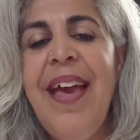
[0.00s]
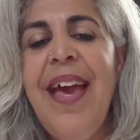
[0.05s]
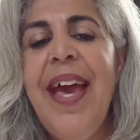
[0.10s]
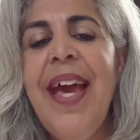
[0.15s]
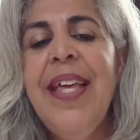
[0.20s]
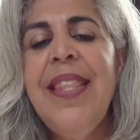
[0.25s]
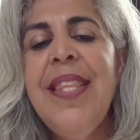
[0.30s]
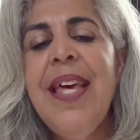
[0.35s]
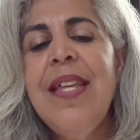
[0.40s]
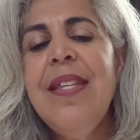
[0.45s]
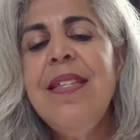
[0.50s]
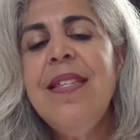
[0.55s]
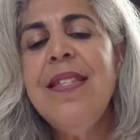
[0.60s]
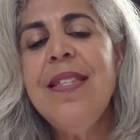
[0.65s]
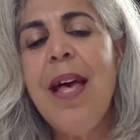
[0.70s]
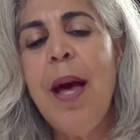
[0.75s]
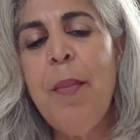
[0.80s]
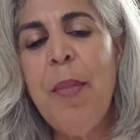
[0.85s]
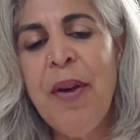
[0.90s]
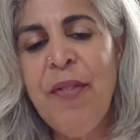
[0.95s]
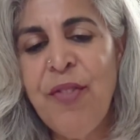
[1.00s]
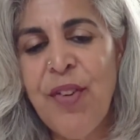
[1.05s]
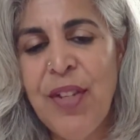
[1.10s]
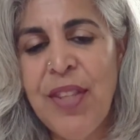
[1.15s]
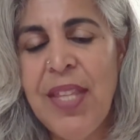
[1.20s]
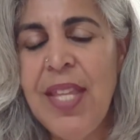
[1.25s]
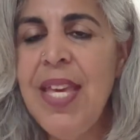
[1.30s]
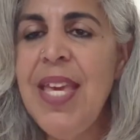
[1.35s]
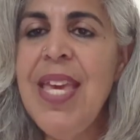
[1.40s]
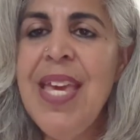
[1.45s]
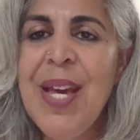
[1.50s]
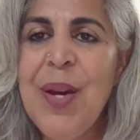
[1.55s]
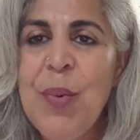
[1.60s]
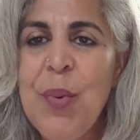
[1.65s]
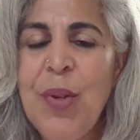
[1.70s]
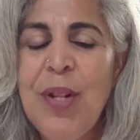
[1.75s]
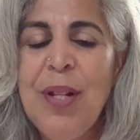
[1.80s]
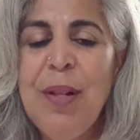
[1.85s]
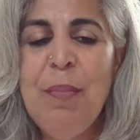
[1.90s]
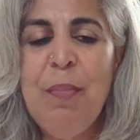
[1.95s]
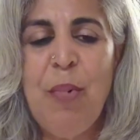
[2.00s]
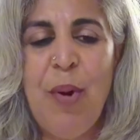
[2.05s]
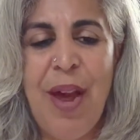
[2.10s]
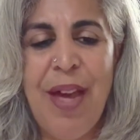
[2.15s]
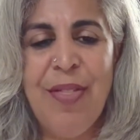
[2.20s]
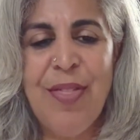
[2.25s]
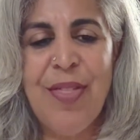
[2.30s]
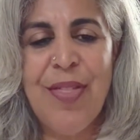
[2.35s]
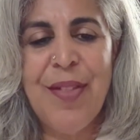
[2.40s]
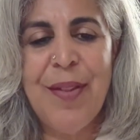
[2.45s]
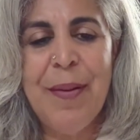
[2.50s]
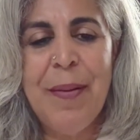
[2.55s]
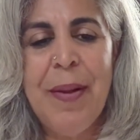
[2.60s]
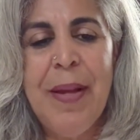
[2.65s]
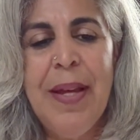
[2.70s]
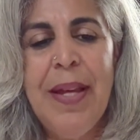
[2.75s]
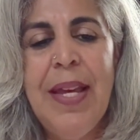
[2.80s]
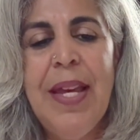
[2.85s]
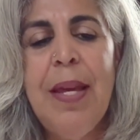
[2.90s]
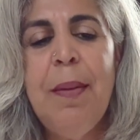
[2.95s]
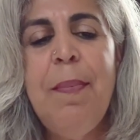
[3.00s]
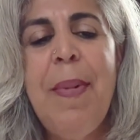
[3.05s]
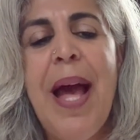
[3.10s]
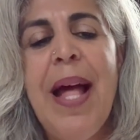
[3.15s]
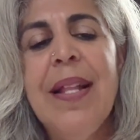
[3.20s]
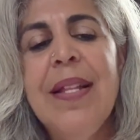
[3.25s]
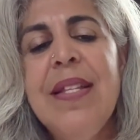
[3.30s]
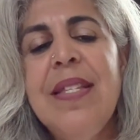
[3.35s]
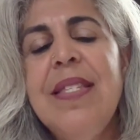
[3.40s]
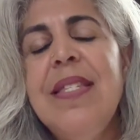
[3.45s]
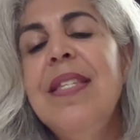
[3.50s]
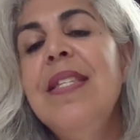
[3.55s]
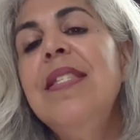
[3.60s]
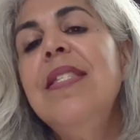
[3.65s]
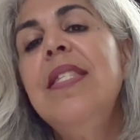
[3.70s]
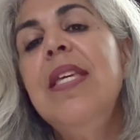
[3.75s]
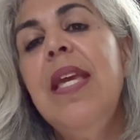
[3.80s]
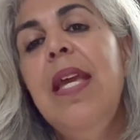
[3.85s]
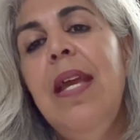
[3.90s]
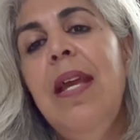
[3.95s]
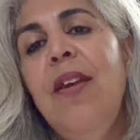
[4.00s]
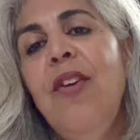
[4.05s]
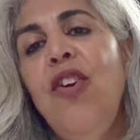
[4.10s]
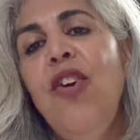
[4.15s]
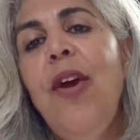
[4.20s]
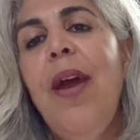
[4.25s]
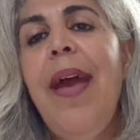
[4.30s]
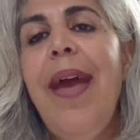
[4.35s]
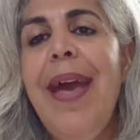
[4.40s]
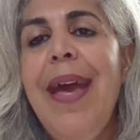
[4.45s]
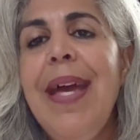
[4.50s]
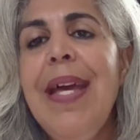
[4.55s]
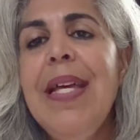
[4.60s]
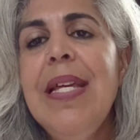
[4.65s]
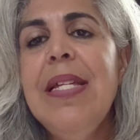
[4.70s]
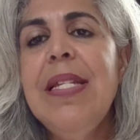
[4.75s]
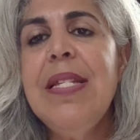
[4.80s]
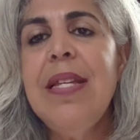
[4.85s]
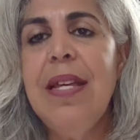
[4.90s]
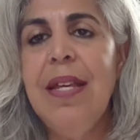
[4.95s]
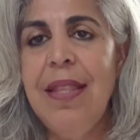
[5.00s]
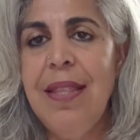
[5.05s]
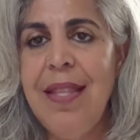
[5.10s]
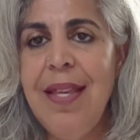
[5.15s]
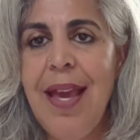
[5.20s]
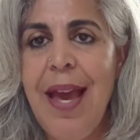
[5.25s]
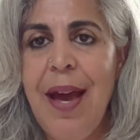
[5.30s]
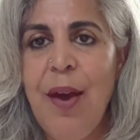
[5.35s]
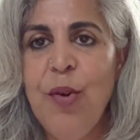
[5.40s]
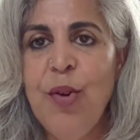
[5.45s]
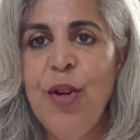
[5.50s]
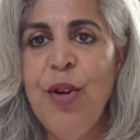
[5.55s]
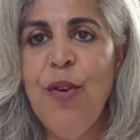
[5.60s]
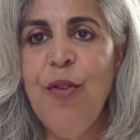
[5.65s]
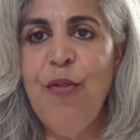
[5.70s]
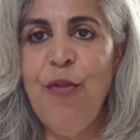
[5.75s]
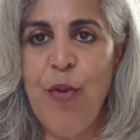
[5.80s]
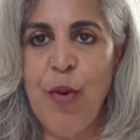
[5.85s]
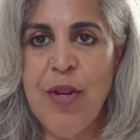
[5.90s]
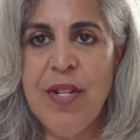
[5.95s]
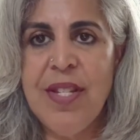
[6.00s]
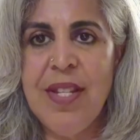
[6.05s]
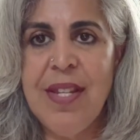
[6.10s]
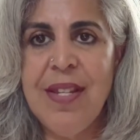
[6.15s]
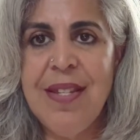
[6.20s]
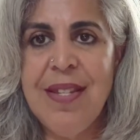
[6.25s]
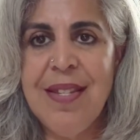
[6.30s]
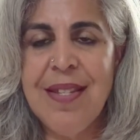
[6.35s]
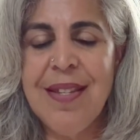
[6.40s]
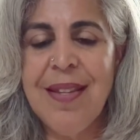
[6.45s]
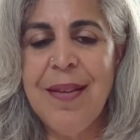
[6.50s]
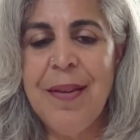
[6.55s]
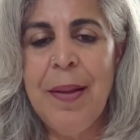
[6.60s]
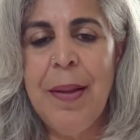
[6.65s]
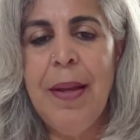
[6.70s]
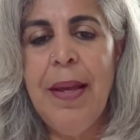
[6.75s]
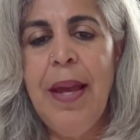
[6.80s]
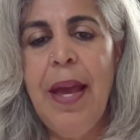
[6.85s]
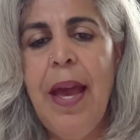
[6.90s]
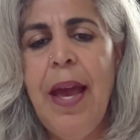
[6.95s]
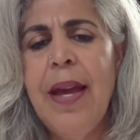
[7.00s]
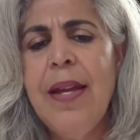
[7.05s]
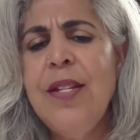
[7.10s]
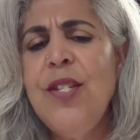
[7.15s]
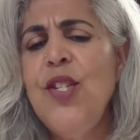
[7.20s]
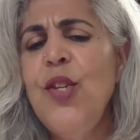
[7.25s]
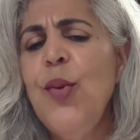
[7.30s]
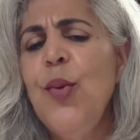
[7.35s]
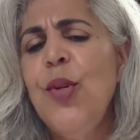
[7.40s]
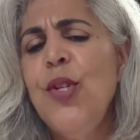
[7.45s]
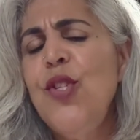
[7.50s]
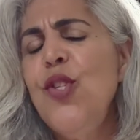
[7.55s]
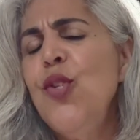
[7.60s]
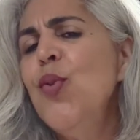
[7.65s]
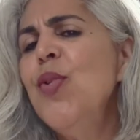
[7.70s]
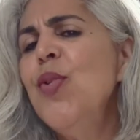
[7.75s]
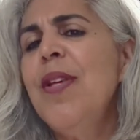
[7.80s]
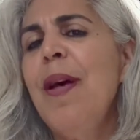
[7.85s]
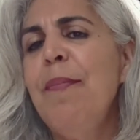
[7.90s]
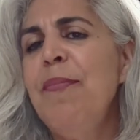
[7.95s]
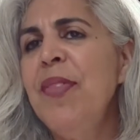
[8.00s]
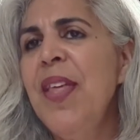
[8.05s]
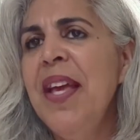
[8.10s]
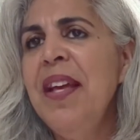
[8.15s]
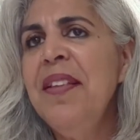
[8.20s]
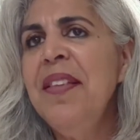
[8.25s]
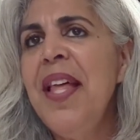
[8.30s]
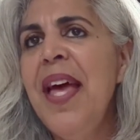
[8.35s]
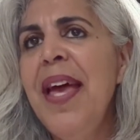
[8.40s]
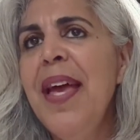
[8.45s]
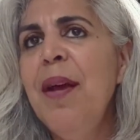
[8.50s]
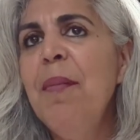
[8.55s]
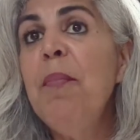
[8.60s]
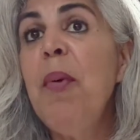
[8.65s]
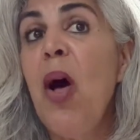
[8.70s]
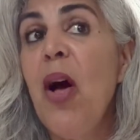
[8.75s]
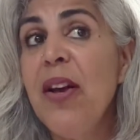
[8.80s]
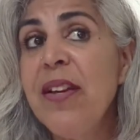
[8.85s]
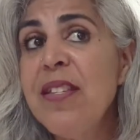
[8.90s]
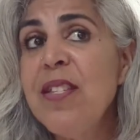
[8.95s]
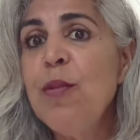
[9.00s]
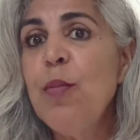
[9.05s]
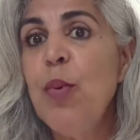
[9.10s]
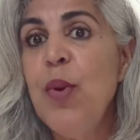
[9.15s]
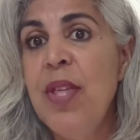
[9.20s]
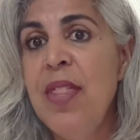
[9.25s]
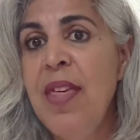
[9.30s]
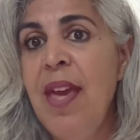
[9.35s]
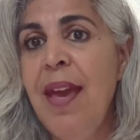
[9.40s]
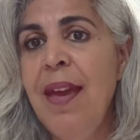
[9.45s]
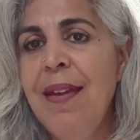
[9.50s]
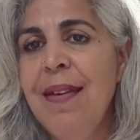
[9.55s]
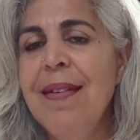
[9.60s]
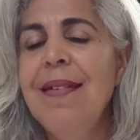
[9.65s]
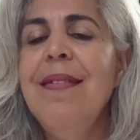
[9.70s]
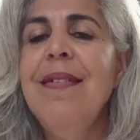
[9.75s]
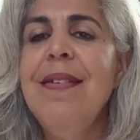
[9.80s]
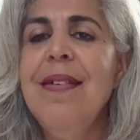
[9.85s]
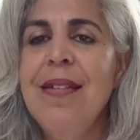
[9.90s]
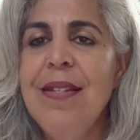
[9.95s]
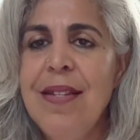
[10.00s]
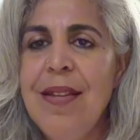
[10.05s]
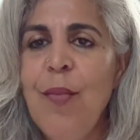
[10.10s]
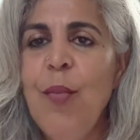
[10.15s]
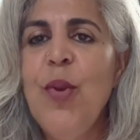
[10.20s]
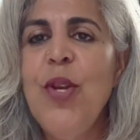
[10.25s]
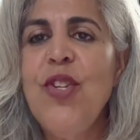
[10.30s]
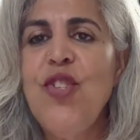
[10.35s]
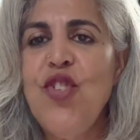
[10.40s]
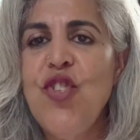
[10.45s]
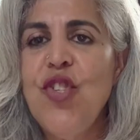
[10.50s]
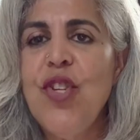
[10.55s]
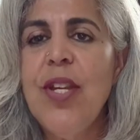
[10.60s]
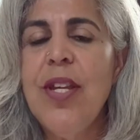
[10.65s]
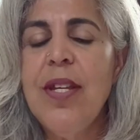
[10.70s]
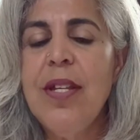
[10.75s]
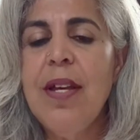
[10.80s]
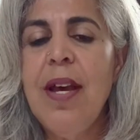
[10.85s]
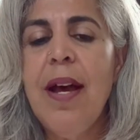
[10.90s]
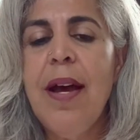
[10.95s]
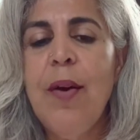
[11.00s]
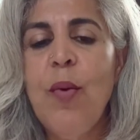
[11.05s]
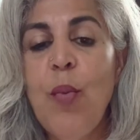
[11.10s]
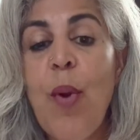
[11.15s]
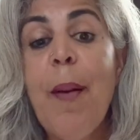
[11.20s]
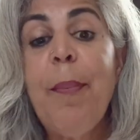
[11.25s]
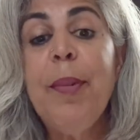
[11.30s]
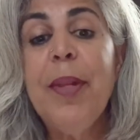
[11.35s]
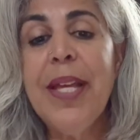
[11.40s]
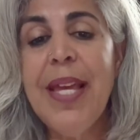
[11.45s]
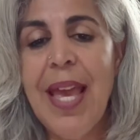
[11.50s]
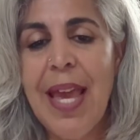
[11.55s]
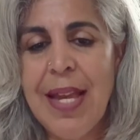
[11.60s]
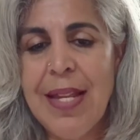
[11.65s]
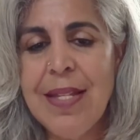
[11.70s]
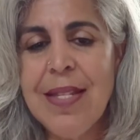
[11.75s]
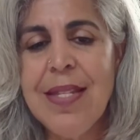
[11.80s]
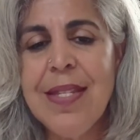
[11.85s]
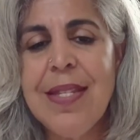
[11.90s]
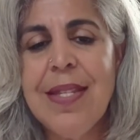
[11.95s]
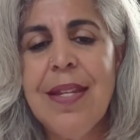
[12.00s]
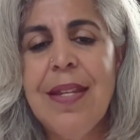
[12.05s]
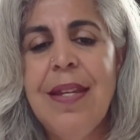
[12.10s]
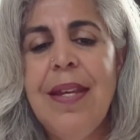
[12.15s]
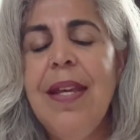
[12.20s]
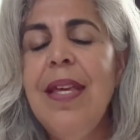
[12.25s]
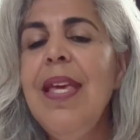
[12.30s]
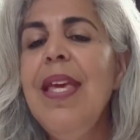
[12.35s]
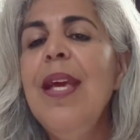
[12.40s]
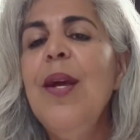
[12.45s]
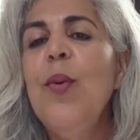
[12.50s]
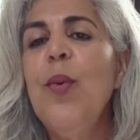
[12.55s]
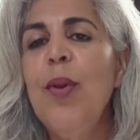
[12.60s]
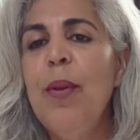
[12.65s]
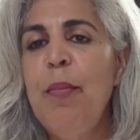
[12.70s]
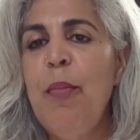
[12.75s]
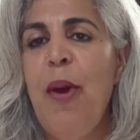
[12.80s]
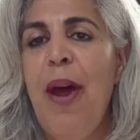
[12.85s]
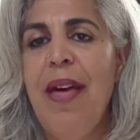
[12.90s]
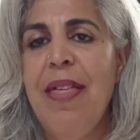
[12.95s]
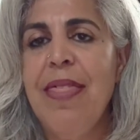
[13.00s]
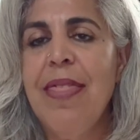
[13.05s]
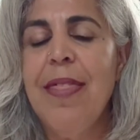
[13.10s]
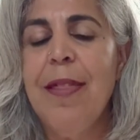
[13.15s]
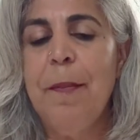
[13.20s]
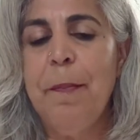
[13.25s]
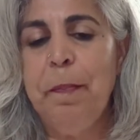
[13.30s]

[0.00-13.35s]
And then Samavriti, equal breath. It balances the inner and the outer forces. And you could do something like box breathing, which replicates equal breath.